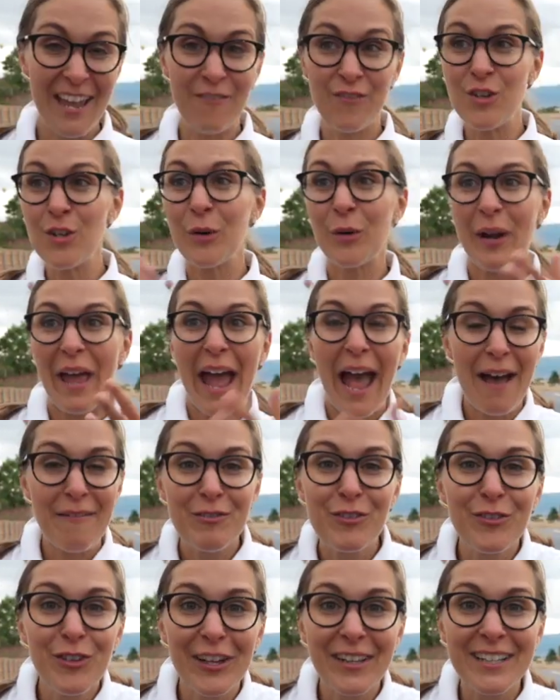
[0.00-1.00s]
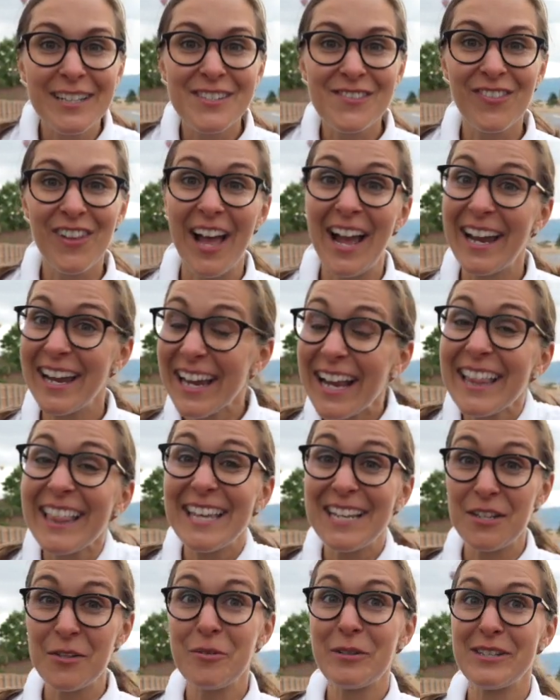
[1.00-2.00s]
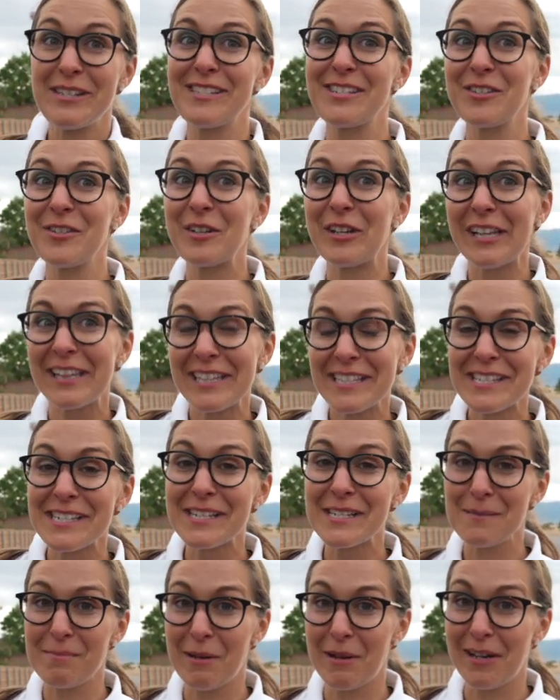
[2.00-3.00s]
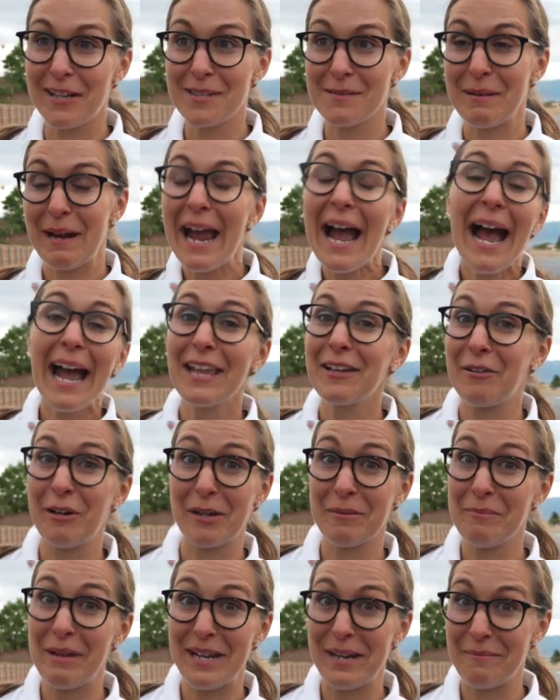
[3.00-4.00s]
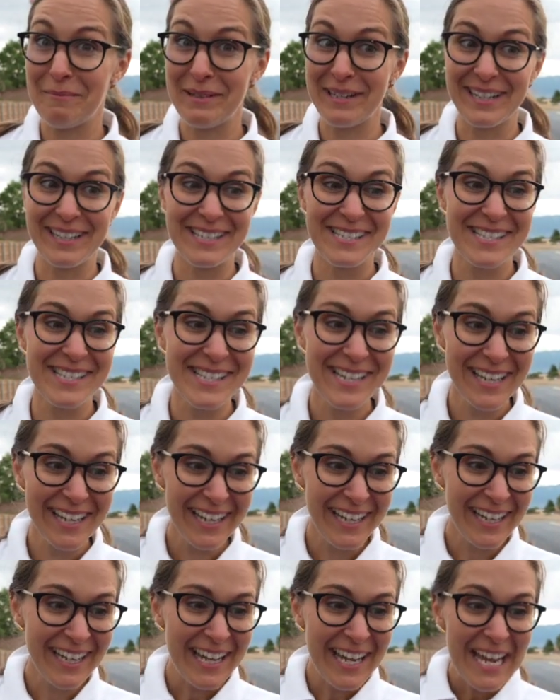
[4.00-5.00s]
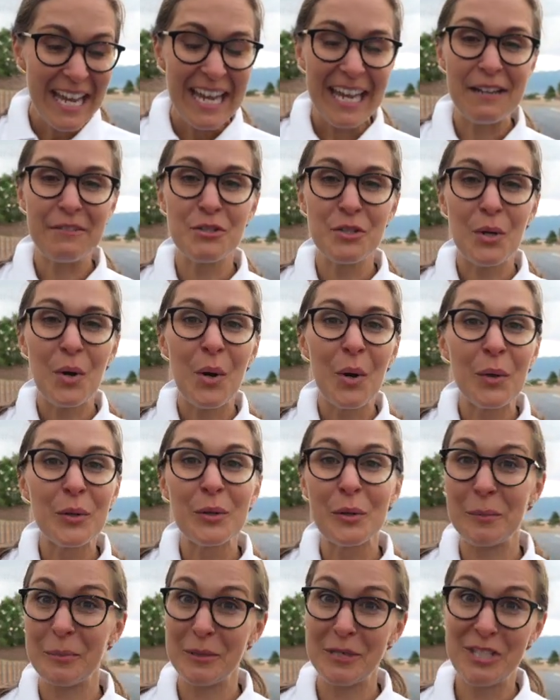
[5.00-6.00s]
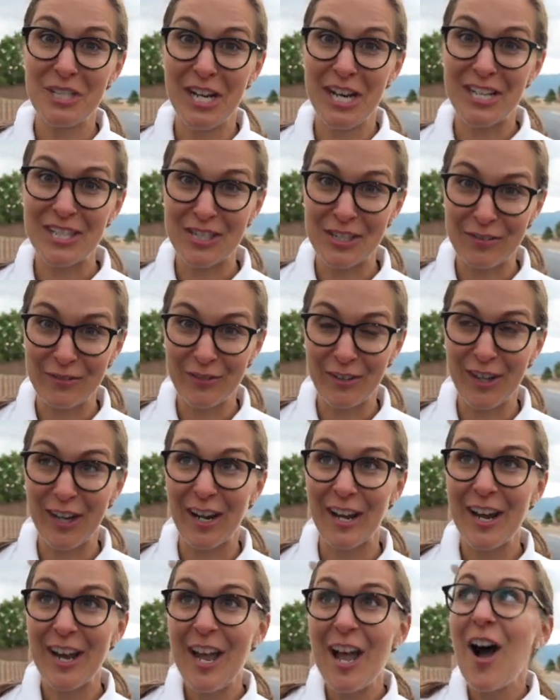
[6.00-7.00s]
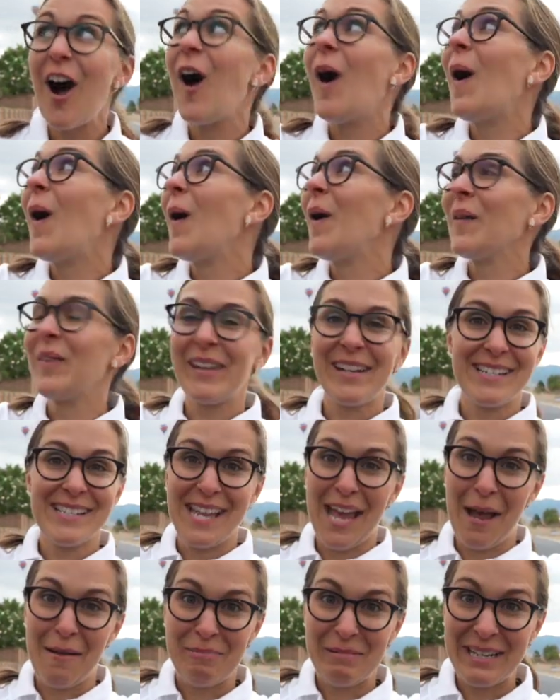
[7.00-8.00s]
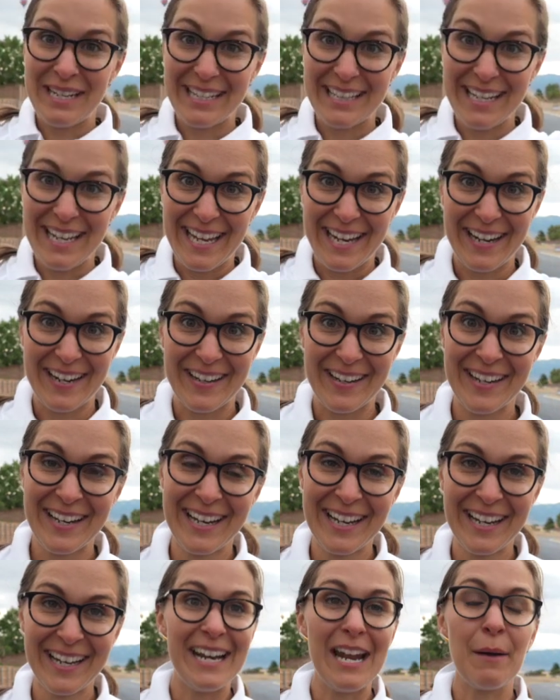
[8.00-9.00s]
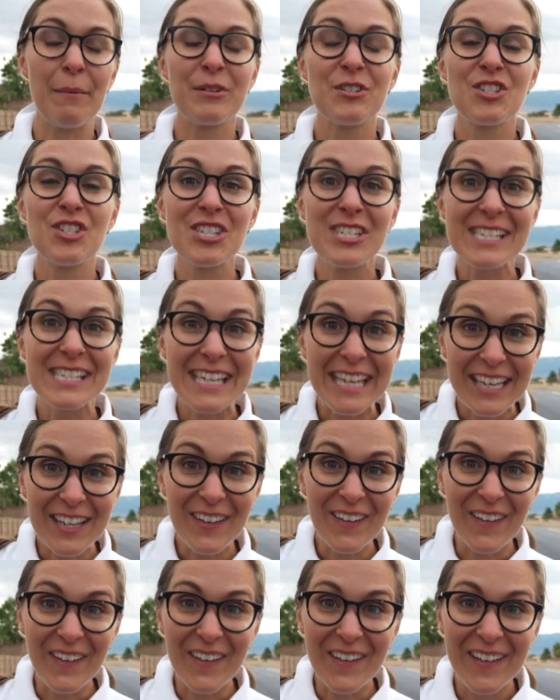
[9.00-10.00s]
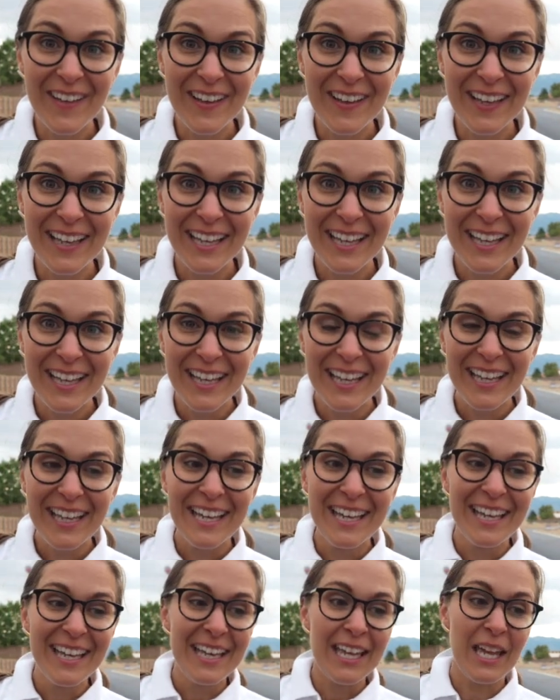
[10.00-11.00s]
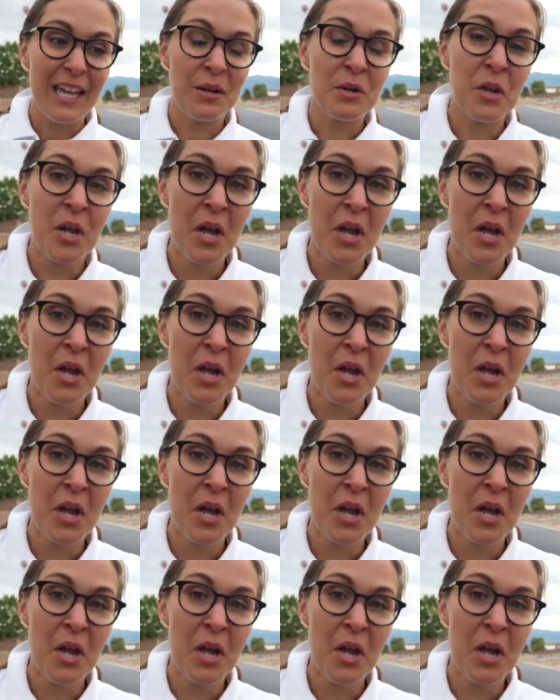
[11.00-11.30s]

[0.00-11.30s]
If you don't have a friend that's flying, I think you can still get this experience, but I highly recommend it because it gives you a whole new appreciation for all that is happening in the air and how much skill and